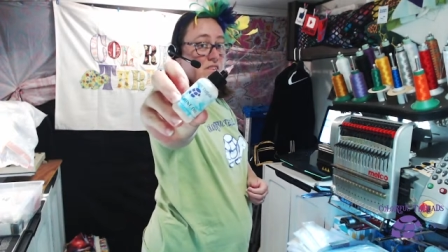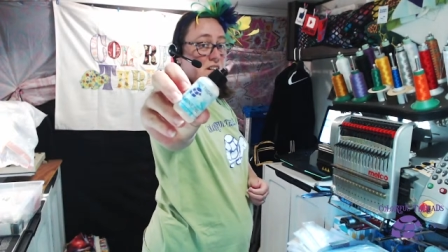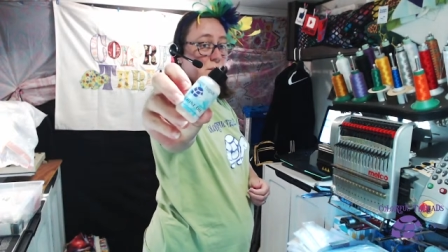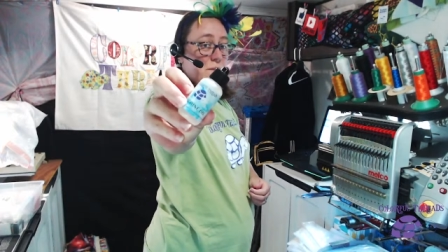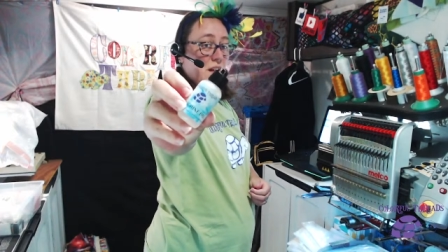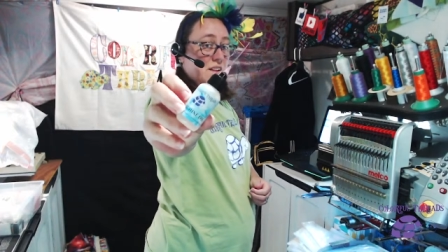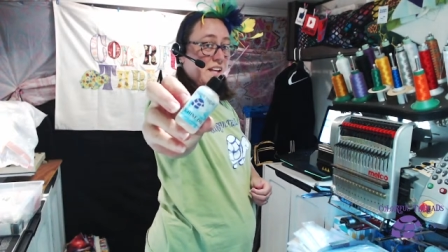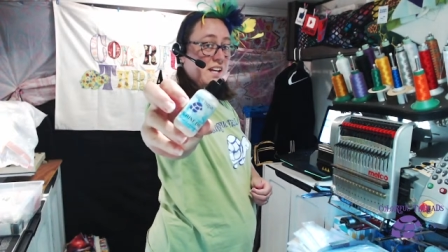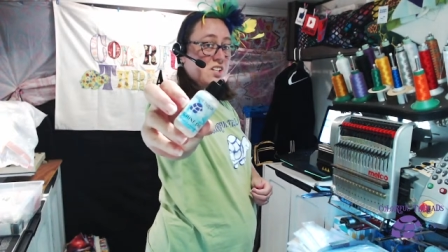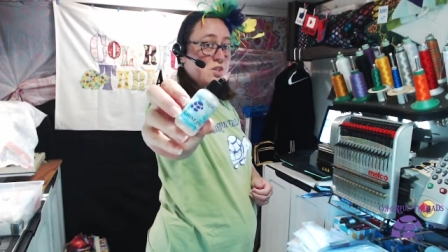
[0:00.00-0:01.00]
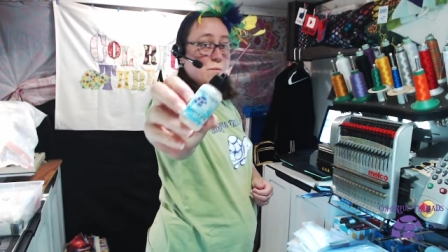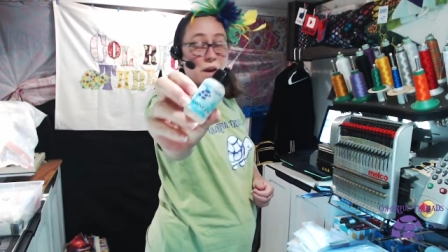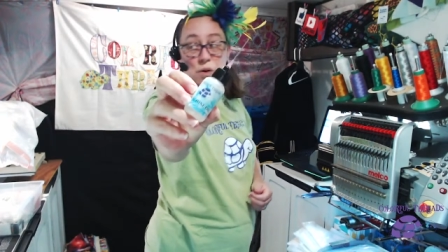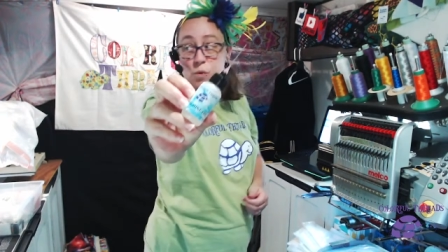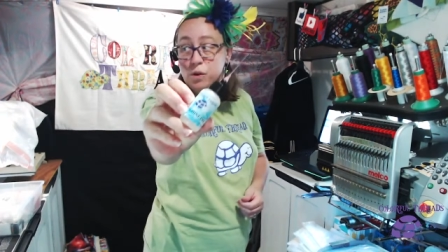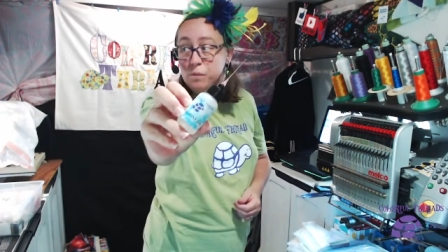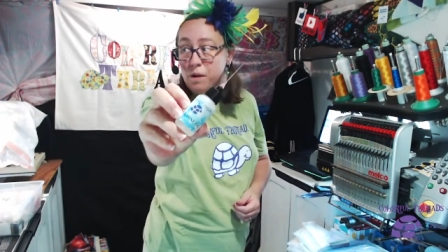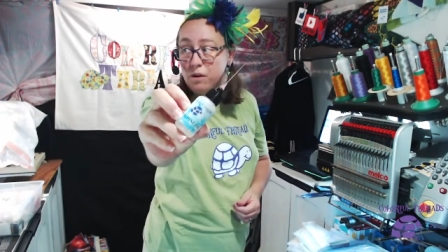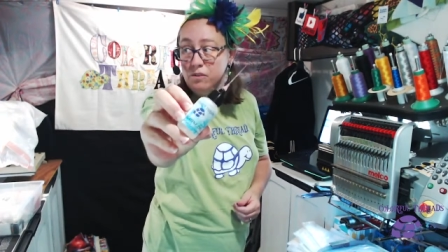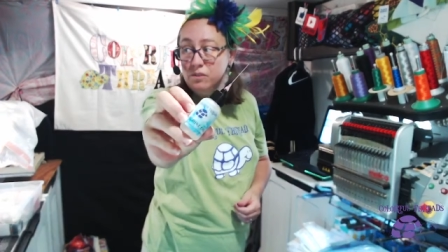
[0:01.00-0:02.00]
going to be a link to my oil
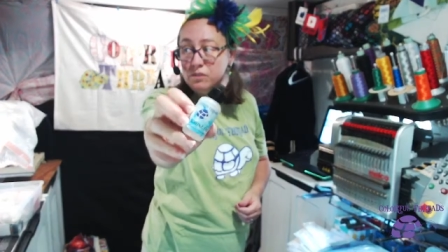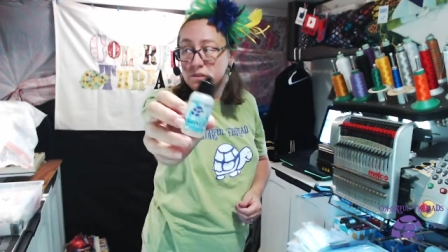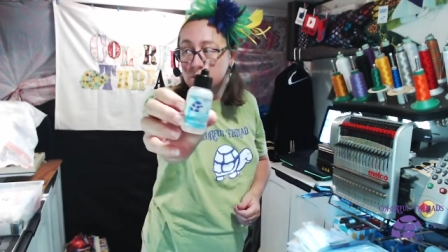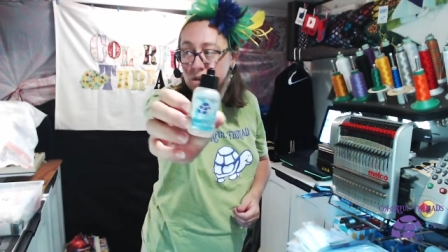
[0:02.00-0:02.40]
bottles.